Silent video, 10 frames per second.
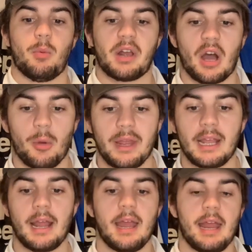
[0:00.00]
we're
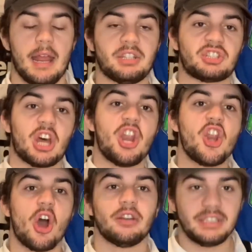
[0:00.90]
going into
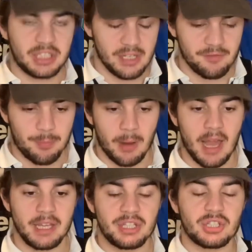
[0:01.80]
19th
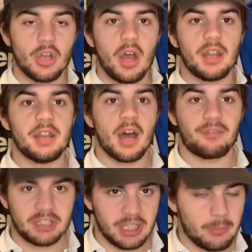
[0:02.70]
place.
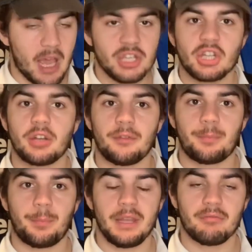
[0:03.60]
Another team that is going to
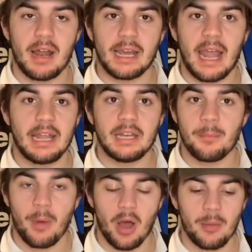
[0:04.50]
be relegated in
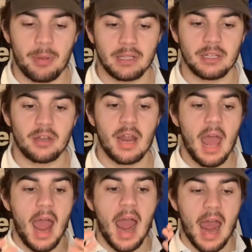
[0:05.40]
my opinion.
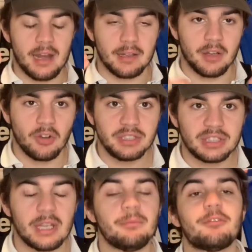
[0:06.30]
And at
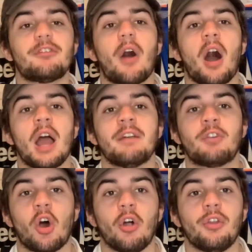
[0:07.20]
19th, I have
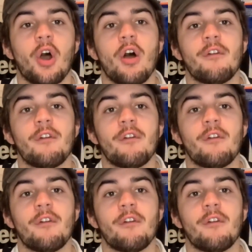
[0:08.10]
gone